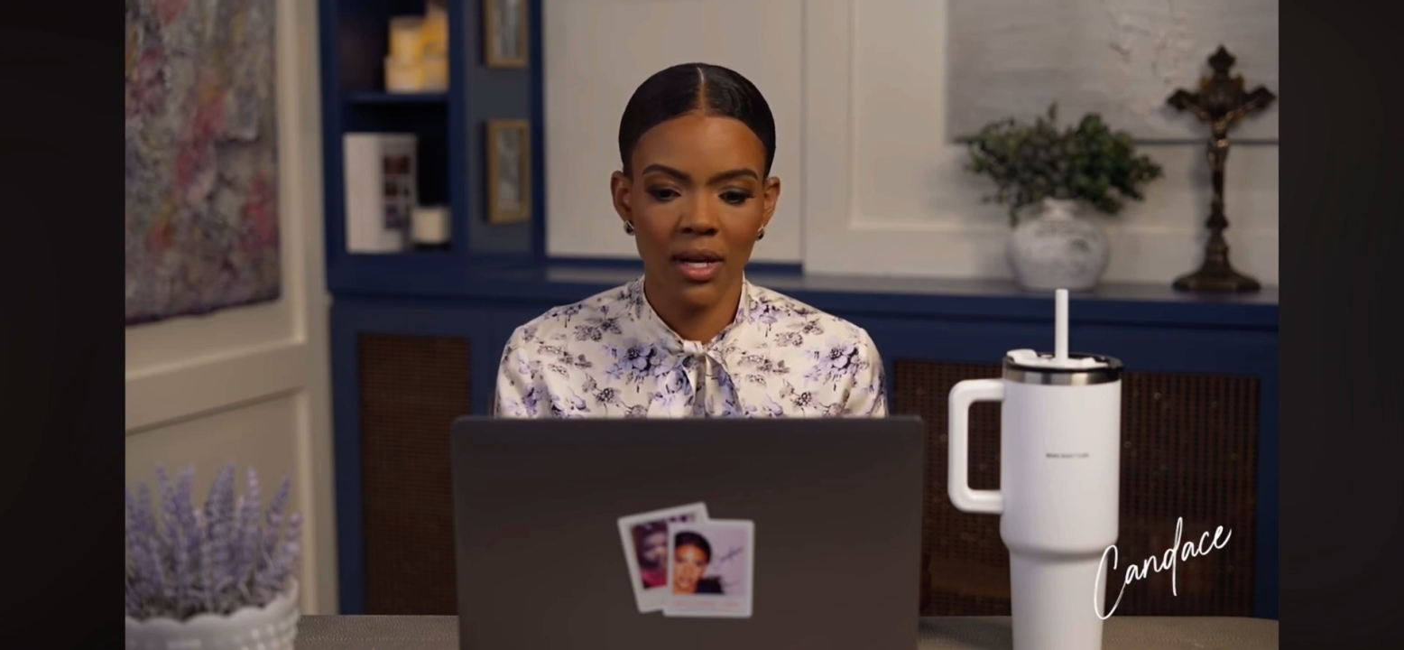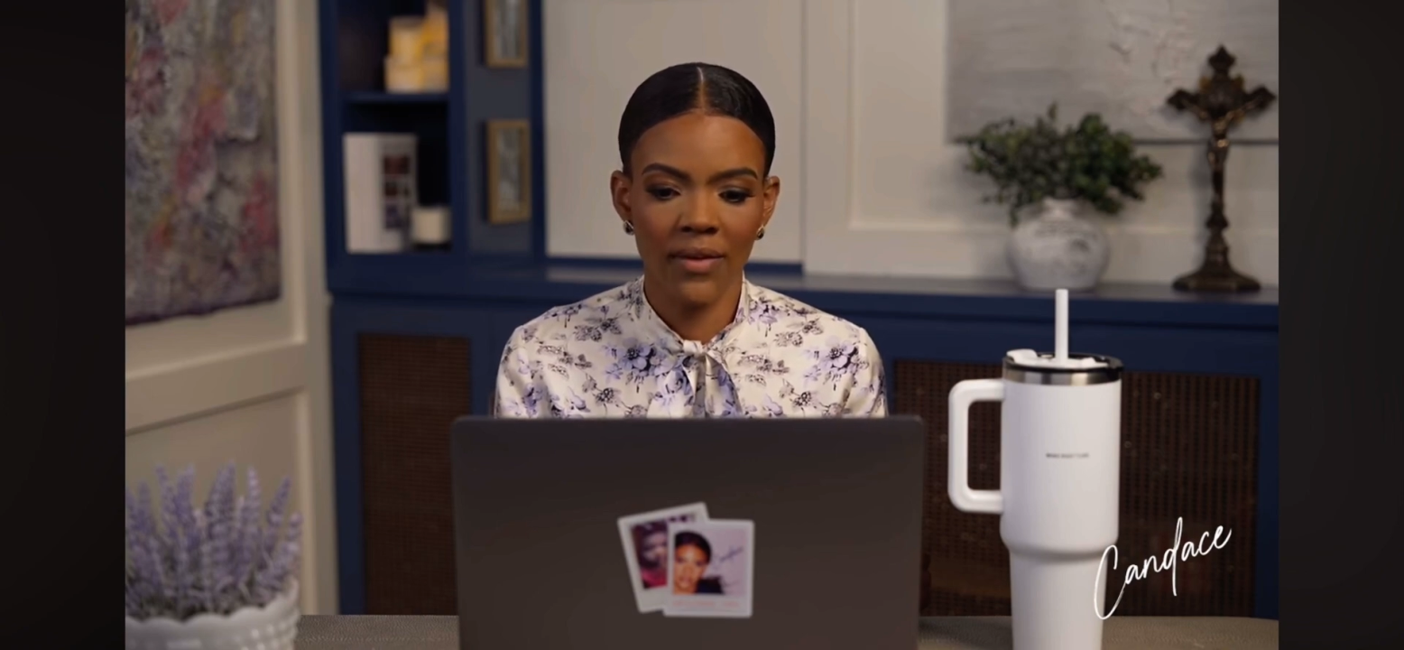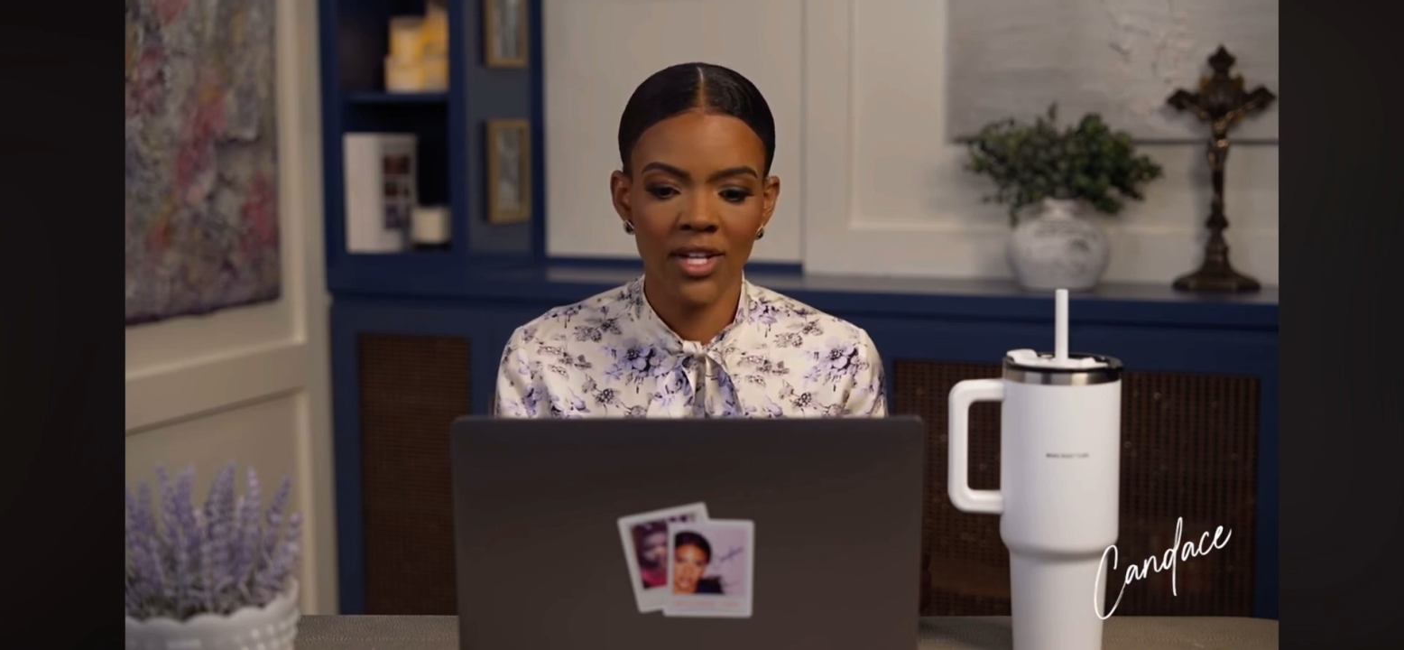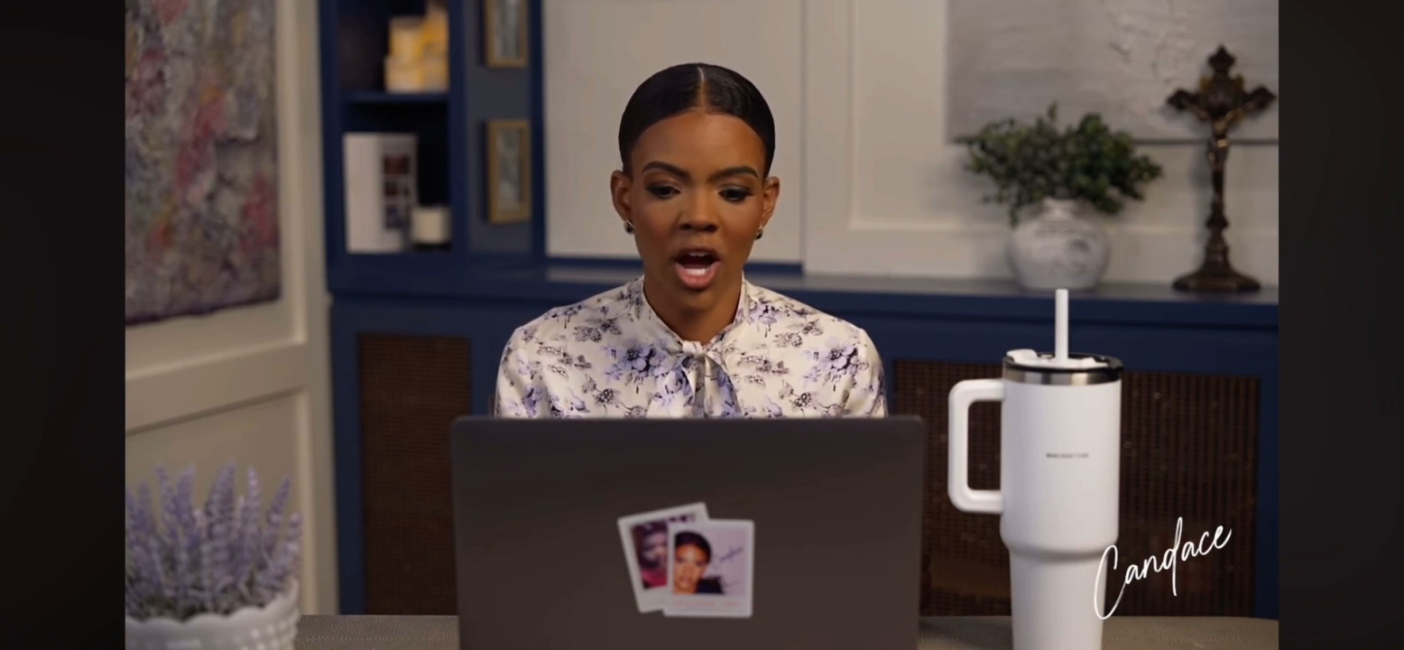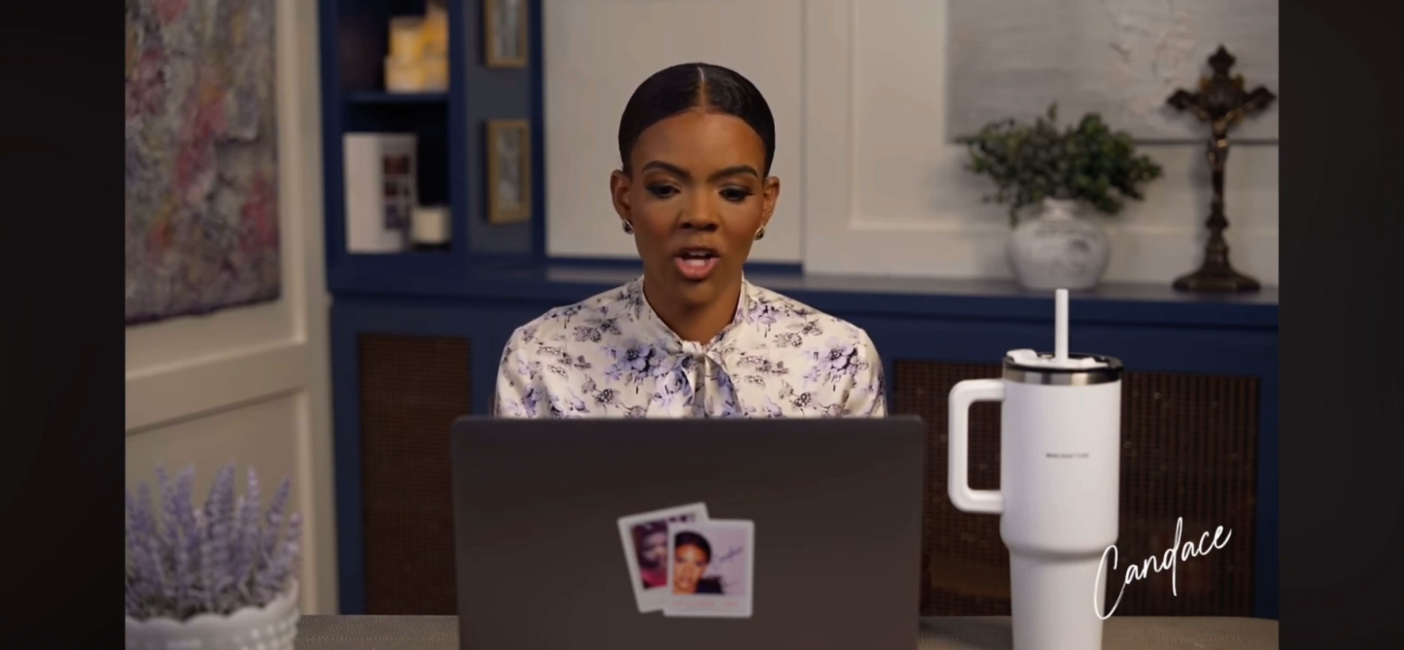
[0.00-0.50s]

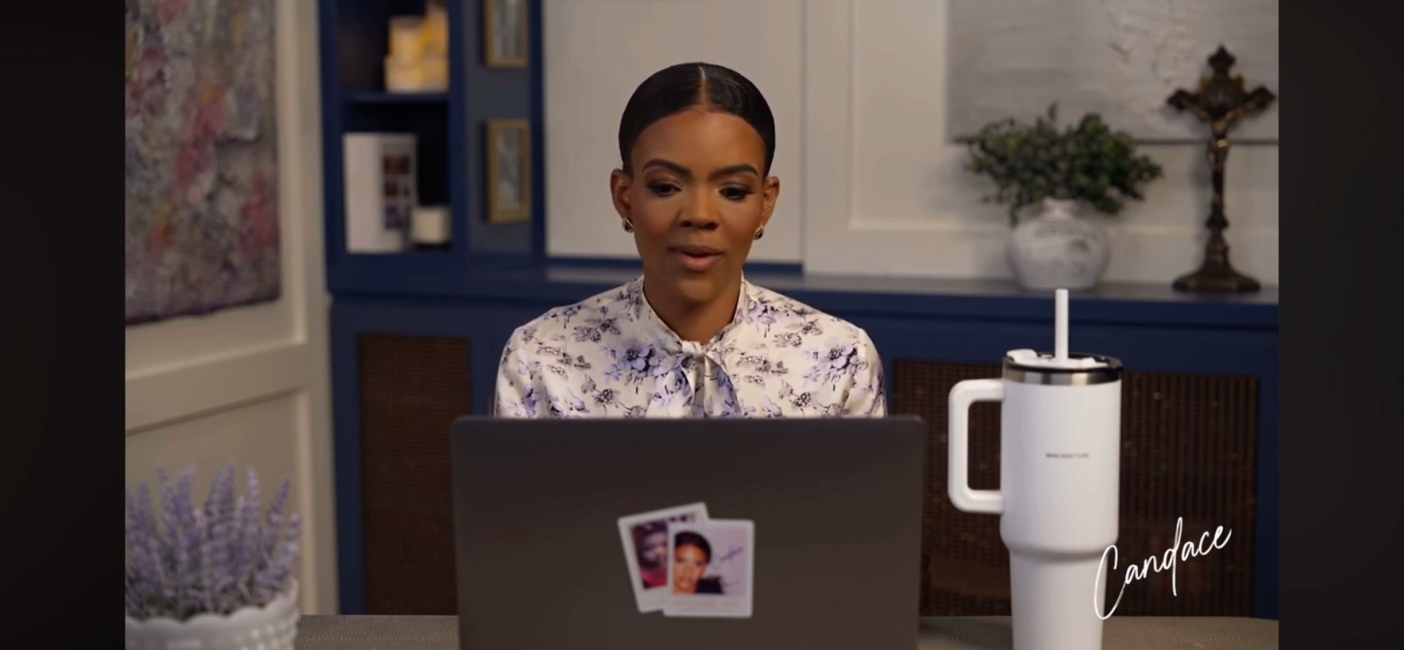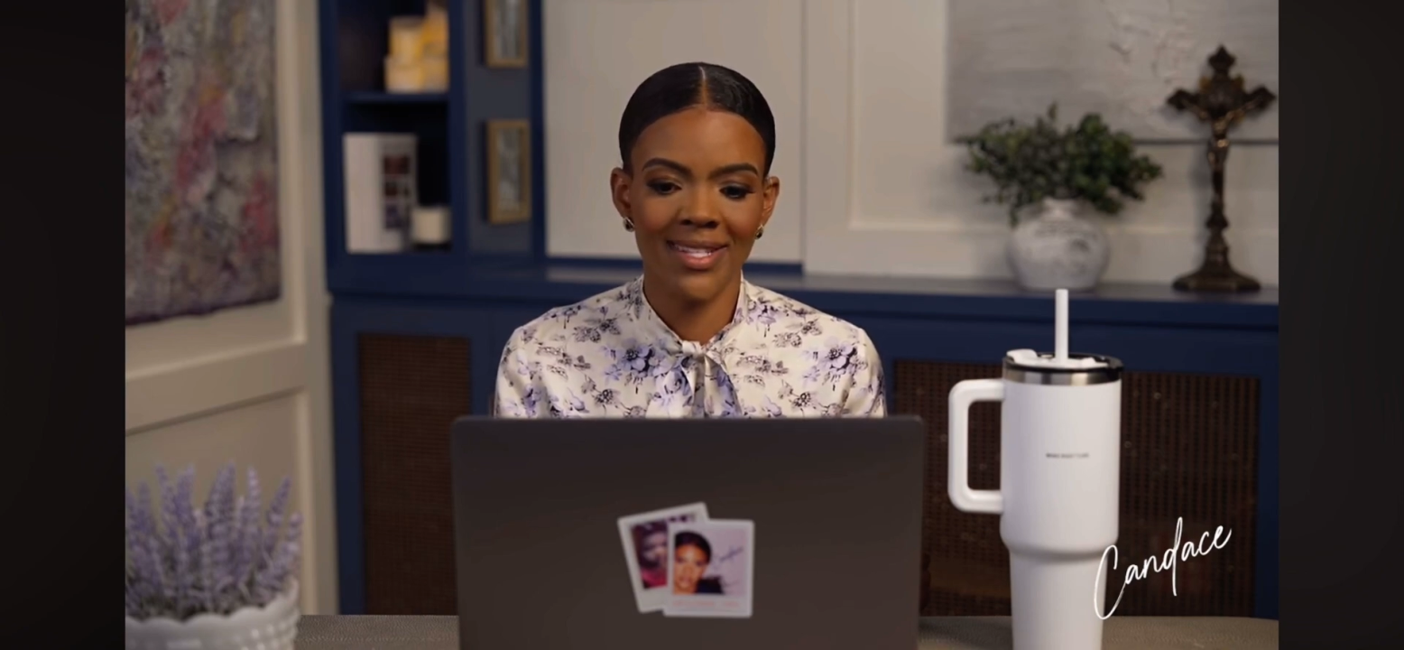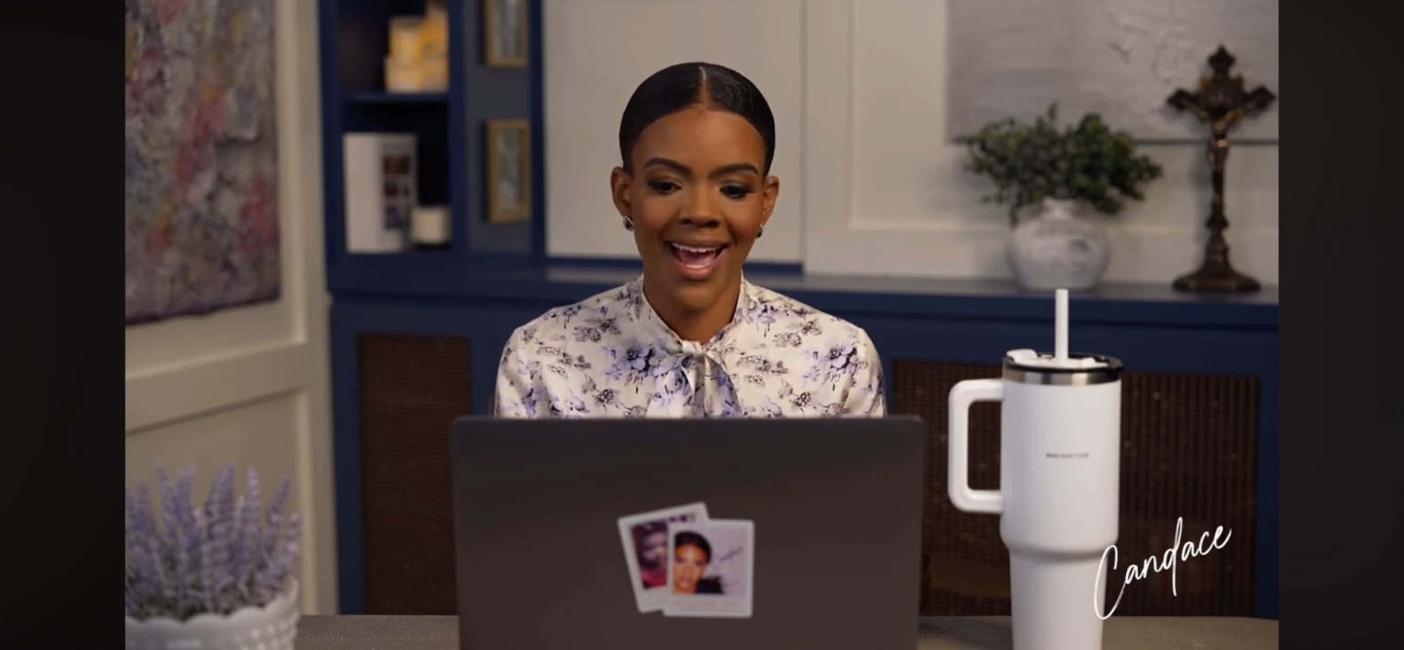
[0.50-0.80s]
The document,